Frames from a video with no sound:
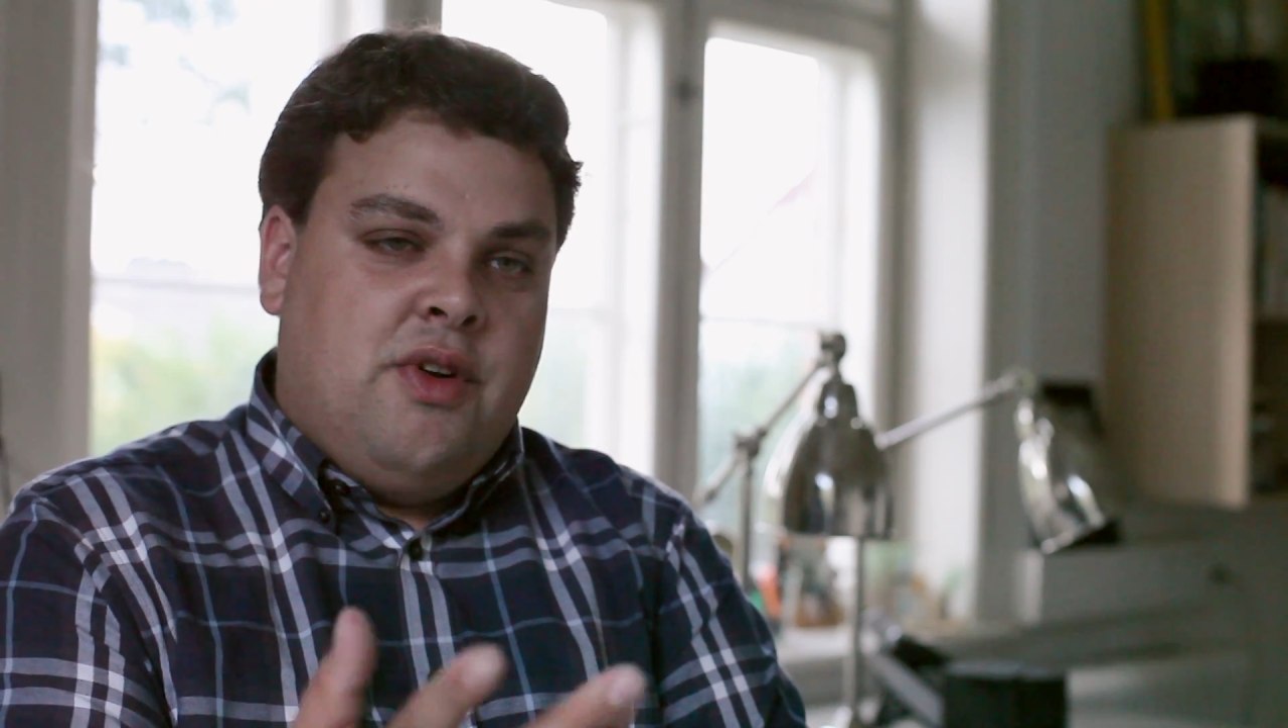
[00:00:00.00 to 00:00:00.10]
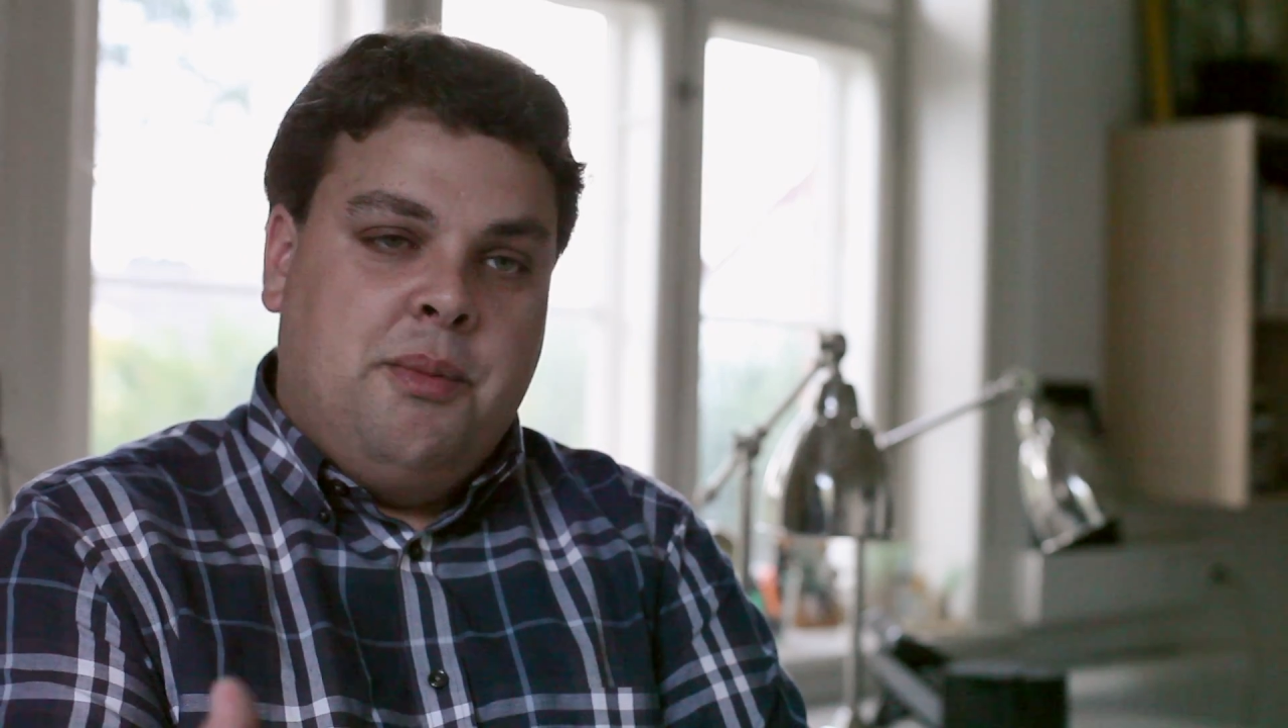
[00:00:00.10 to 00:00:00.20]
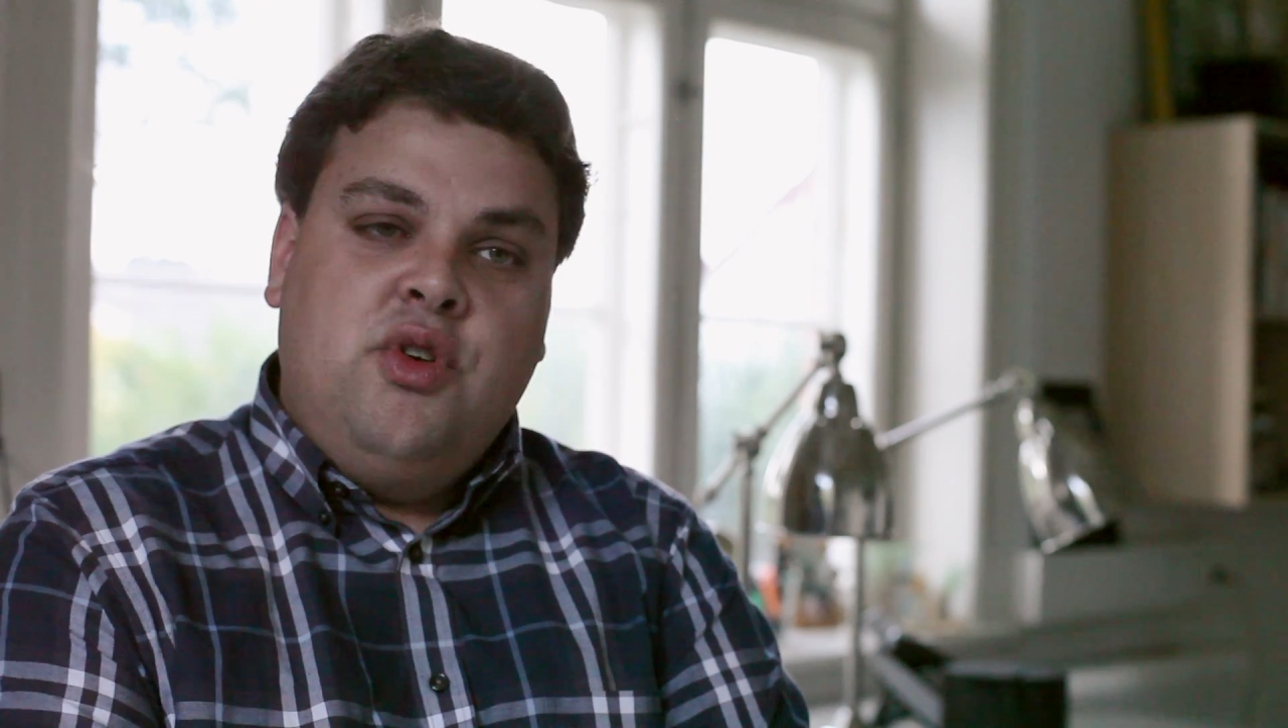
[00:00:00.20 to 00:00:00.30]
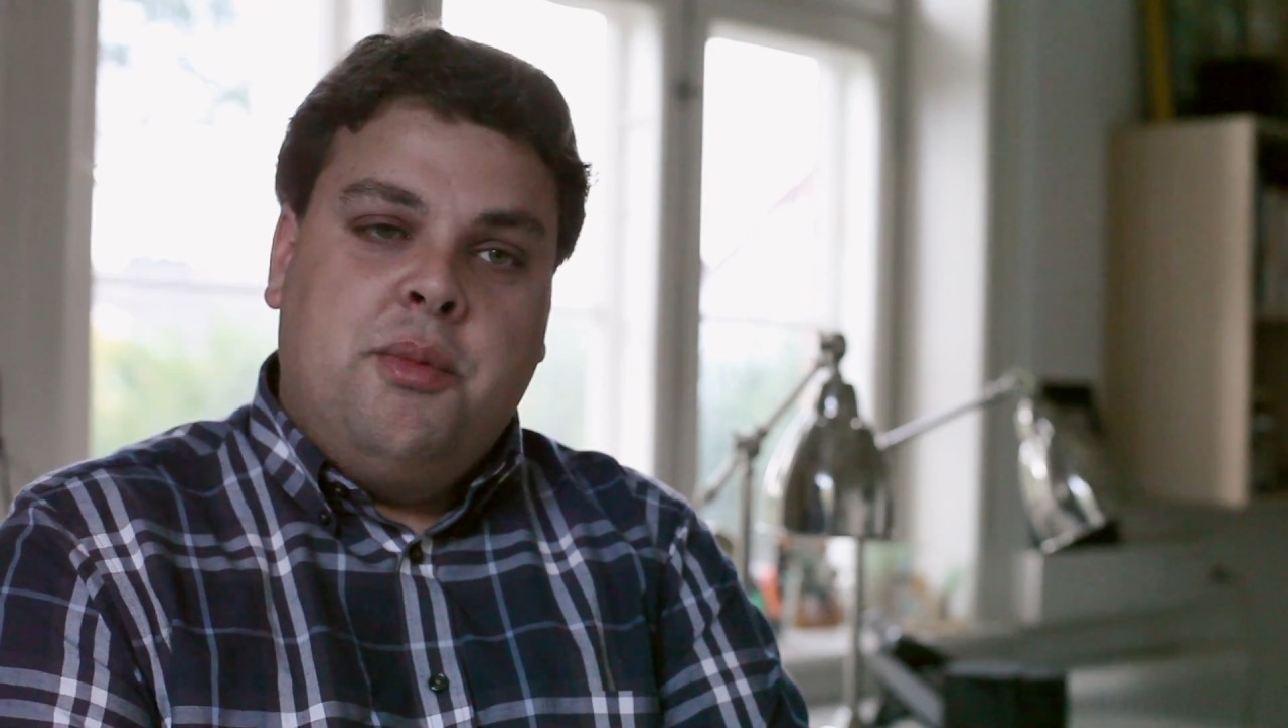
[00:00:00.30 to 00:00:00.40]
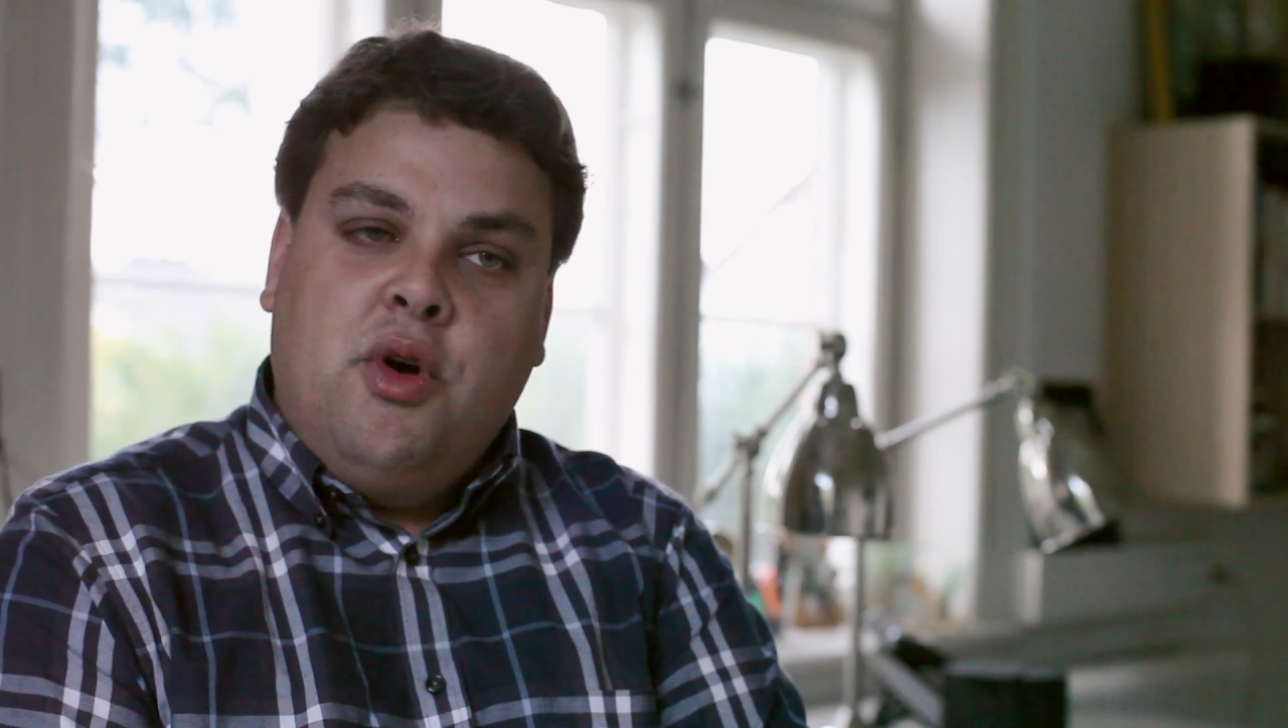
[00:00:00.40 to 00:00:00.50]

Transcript: from your